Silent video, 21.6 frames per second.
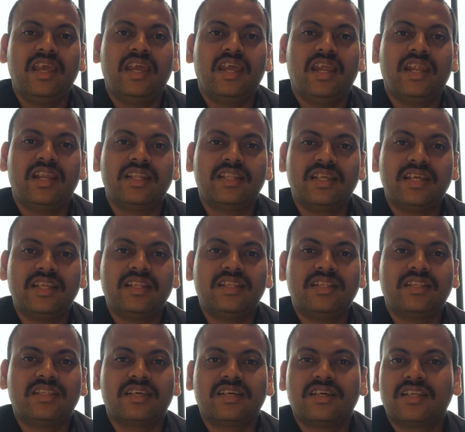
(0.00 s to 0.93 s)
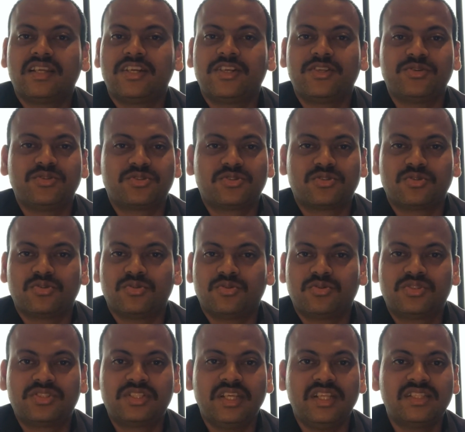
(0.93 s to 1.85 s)
and then there it used to
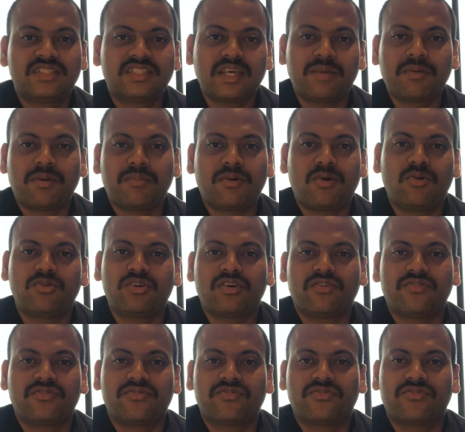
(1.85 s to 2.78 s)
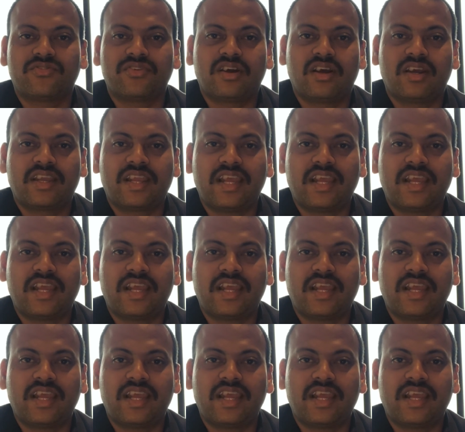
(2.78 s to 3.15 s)
steal some amount of